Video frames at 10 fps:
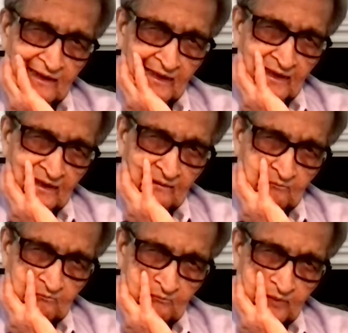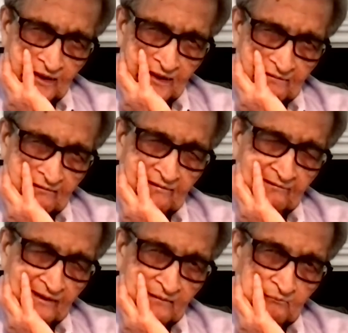brilliantly
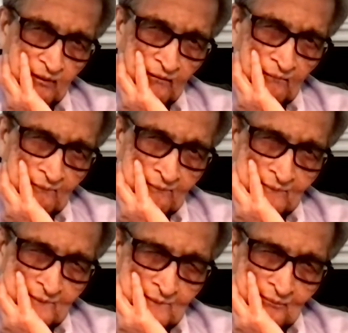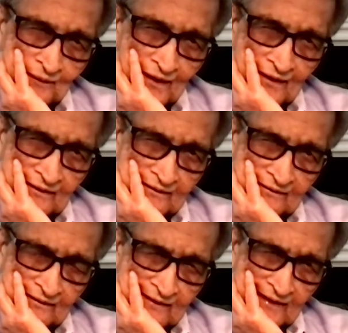written book,
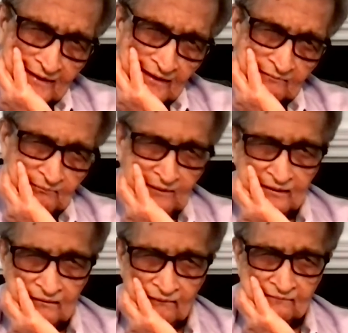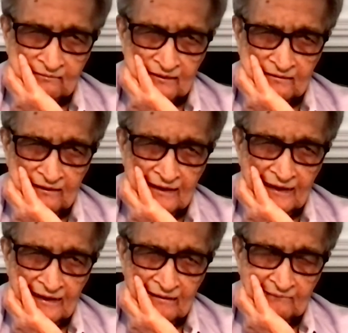the thing that we
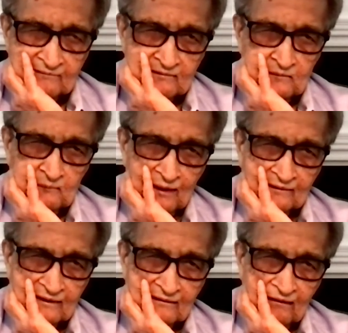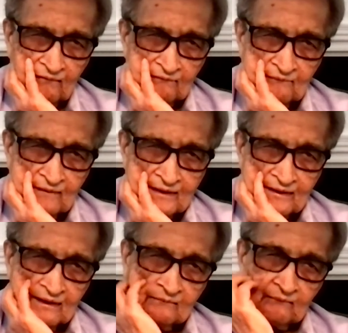constantly are reminded of
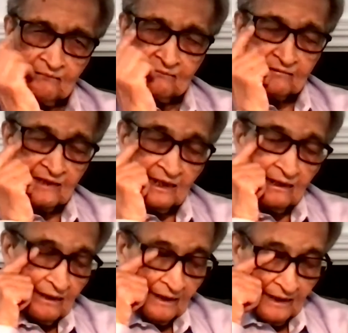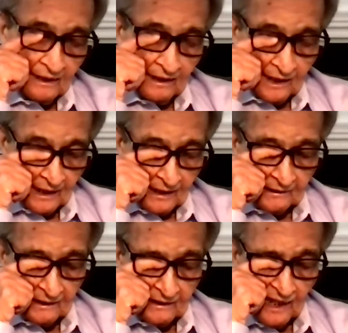was an
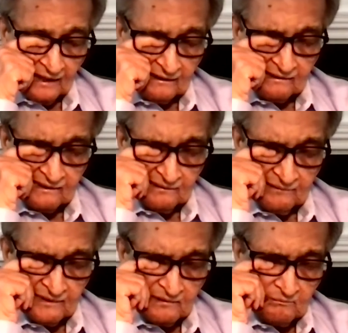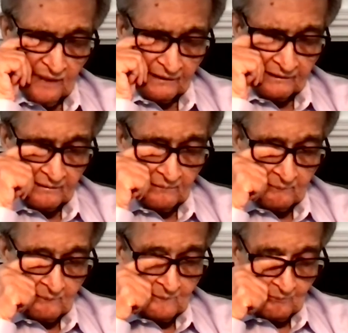analogy with Smith,
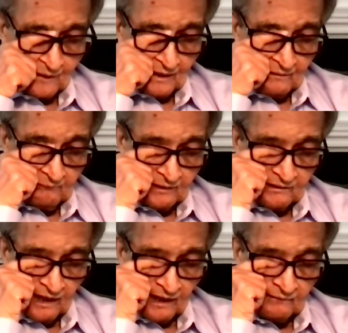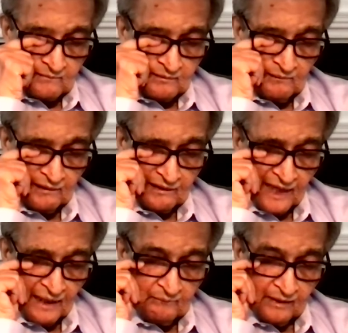with Adam Smith,
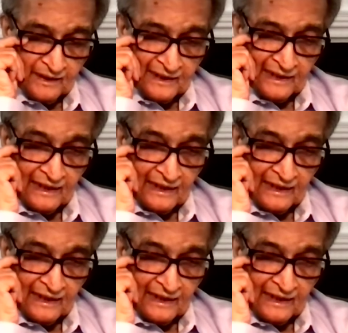namely,